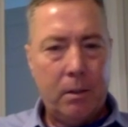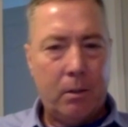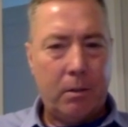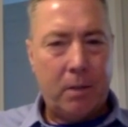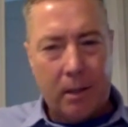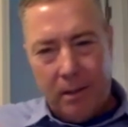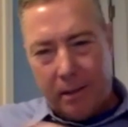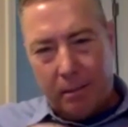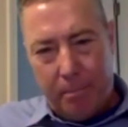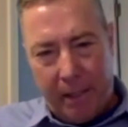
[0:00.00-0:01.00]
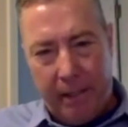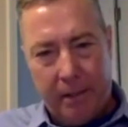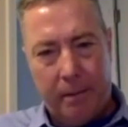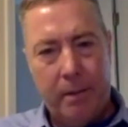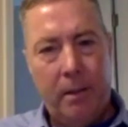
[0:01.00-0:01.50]
So it's hard to
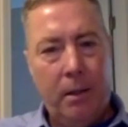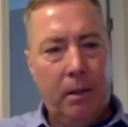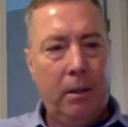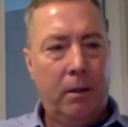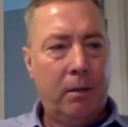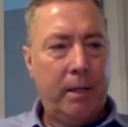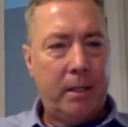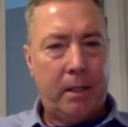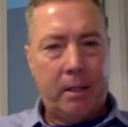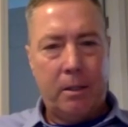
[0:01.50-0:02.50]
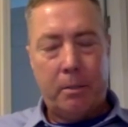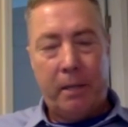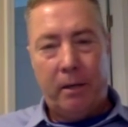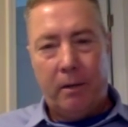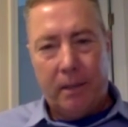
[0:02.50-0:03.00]
compare, you know, LASIK and
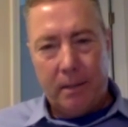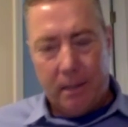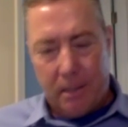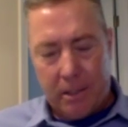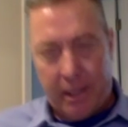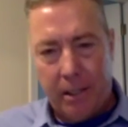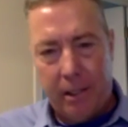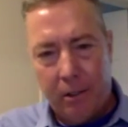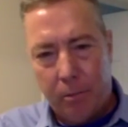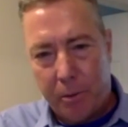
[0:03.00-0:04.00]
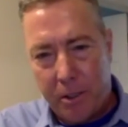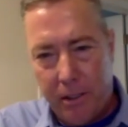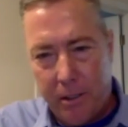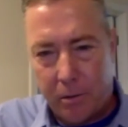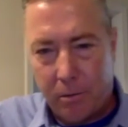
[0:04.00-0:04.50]
smile on, on secondary
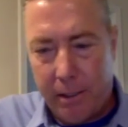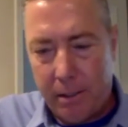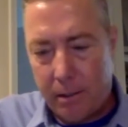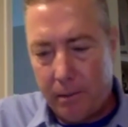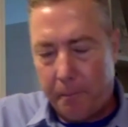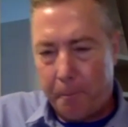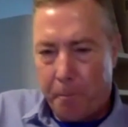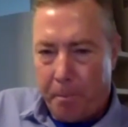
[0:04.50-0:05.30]
procedural rates.